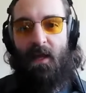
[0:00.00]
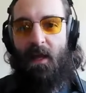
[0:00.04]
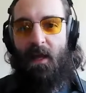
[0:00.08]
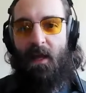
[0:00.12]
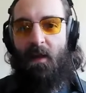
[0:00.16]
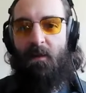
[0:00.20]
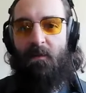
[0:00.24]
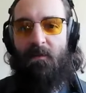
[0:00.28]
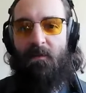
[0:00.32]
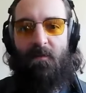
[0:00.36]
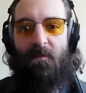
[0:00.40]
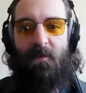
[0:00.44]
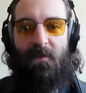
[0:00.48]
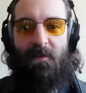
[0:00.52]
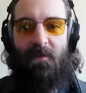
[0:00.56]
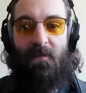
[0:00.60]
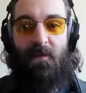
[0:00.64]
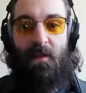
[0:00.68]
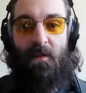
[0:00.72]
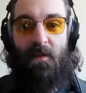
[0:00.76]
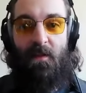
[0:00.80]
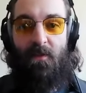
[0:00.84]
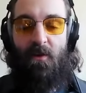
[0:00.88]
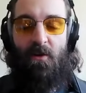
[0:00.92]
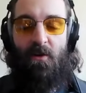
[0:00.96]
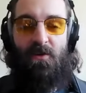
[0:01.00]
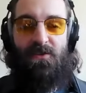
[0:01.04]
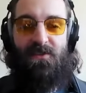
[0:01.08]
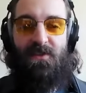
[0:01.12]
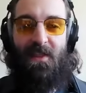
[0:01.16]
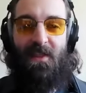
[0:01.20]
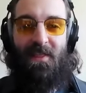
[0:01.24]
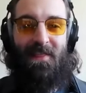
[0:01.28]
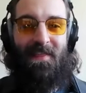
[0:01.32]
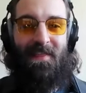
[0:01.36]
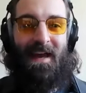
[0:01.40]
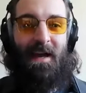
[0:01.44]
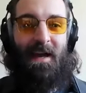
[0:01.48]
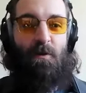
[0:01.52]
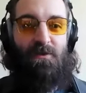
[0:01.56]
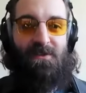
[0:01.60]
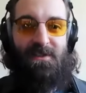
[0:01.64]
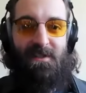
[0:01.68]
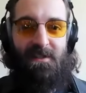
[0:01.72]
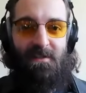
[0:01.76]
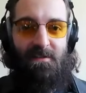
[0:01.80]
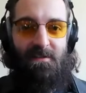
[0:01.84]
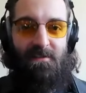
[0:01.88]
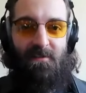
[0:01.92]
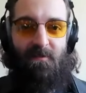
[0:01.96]
and there's
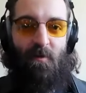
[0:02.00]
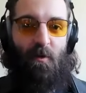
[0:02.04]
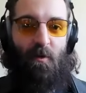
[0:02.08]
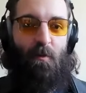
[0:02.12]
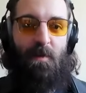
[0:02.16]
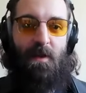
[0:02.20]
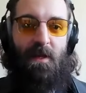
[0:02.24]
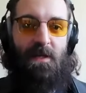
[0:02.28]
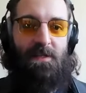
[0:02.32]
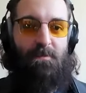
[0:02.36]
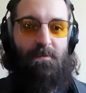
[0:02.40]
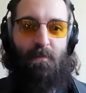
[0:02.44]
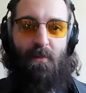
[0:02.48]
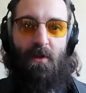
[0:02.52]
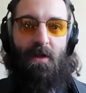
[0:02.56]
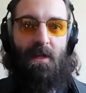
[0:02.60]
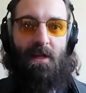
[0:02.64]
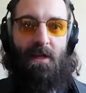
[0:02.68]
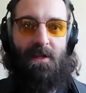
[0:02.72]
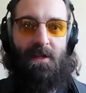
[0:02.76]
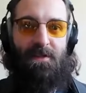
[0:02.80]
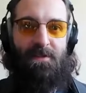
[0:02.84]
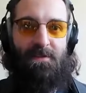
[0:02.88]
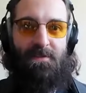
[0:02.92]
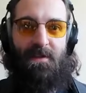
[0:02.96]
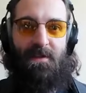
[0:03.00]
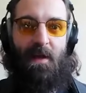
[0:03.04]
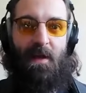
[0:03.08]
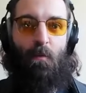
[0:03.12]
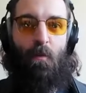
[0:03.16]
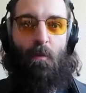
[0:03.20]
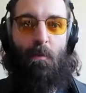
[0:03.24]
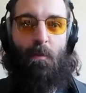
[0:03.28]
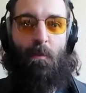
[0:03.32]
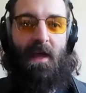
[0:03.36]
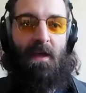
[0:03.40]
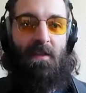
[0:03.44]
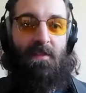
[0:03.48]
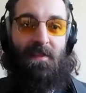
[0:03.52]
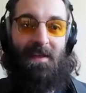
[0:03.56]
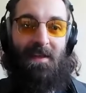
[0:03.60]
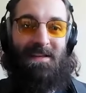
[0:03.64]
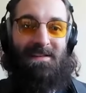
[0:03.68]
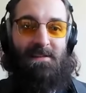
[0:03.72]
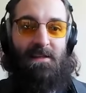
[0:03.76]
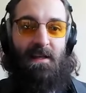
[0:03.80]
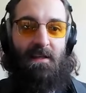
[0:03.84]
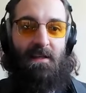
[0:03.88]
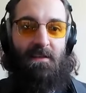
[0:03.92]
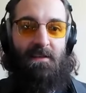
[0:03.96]
thousands of OBS plugins that will make
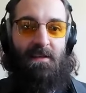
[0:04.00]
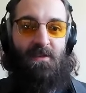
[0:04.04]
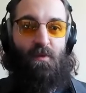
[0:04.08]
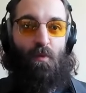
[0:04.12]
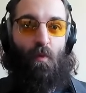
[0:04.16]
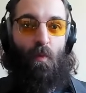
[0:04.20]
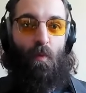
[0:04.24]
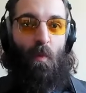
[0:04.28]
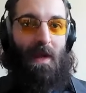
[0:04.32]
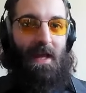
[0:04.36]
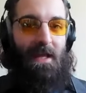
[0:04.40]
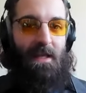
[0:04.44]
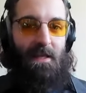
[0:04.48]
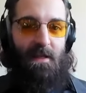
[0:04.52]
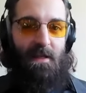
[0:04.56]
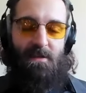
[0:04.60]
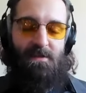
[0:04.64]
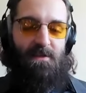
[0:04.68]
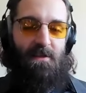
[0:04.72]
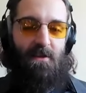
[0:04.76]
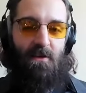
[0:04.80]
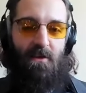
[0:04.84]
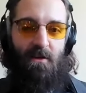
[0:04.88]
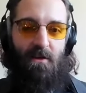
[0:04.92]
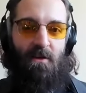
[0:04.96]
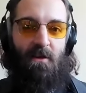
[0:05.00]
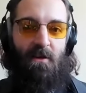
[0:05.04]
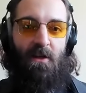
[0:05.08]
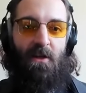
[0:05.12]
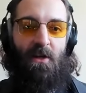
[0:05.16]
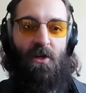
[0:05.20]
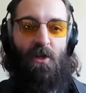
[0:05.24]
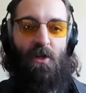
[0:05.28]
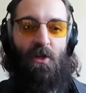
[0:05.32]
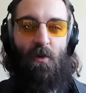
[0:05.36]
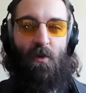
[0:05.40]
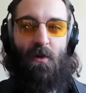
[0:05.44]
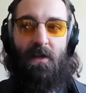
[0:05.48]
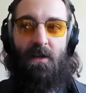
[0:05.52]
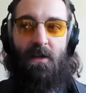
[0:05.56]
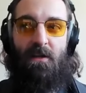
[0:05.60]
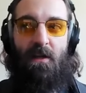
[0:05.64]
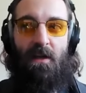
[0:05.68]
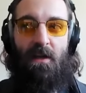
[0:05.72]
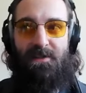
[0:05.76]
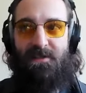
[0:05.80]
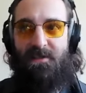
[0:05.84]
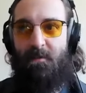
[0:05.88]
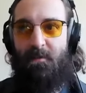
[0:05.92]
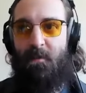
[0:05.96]
things like this way easier. You can
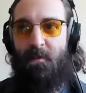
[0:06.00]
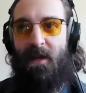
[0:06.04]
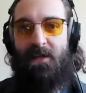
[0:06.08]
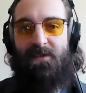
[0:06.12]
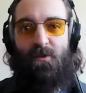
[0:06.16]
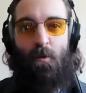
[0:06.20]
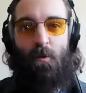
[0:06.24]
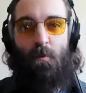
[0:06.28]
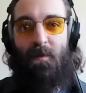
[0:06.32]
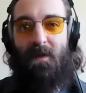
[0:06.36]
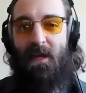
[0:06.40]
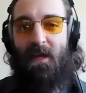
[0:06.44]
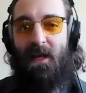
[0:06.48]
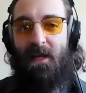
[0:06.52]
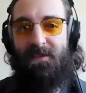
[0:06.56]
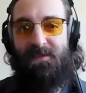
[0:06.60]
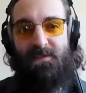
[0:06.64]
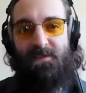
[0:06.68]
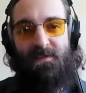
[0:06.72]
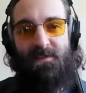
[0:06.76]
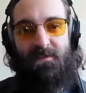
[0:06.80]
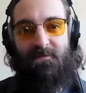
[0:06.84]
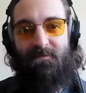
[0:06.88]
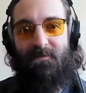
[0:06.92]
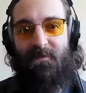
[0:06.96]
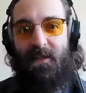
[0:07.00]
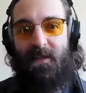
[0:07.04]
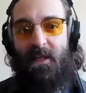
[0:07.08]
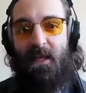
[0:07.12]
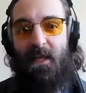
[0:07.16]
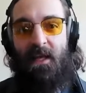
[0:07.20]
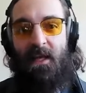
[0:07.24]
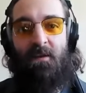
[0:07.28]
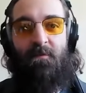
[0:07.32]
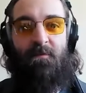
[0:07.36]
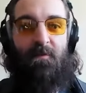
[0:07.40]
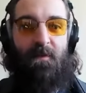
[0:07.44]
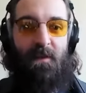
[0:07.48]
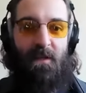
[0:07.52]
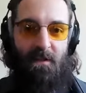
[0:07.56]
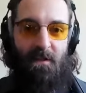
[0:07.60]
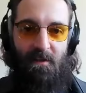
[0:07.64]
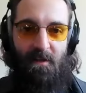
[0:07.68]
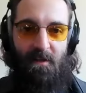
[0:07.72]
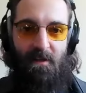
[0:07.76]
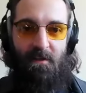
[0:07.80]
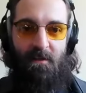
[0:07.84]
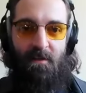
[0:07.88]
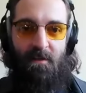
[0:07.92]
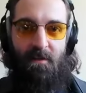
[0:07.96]
customize OBS
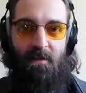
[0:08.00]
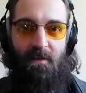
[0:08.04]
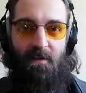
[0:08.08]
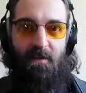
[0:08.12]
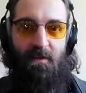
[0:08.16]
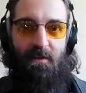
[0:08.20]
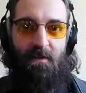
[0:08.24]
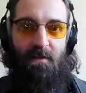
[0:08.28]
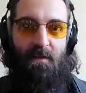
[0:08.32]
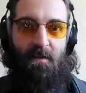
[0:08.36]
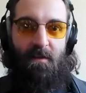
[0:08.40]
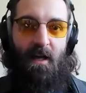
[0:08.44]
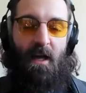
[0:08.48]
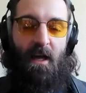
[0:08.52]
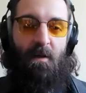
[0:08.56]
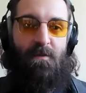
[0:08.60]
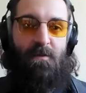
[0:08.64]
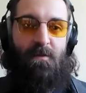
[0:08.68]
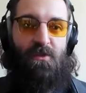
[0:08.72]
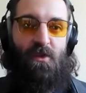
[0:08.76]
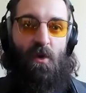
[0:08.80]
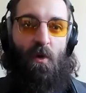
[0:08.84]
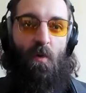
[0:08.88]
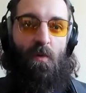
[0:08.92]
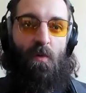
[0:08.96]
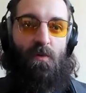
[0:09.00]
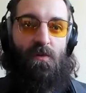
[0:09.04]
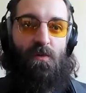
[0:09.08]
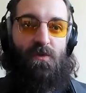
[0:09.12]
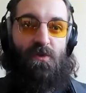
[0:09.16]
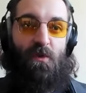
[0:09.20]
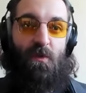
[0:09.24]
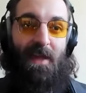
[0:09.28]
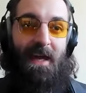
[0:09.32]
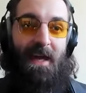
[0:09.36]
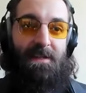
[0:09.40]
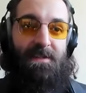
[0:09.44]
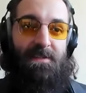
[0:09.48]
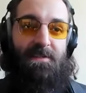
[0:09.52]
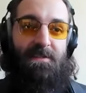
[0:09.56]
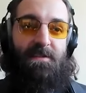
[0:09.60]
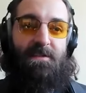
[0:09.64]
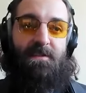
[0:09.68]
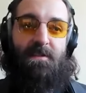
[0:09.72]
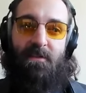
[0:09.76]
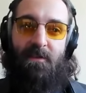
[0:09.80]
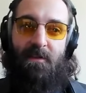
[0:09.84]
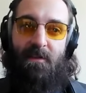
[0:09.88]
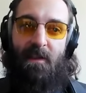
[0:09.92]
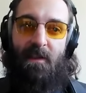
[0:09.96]
infinitely. So
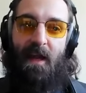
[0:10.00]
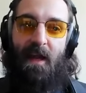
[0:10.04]
that's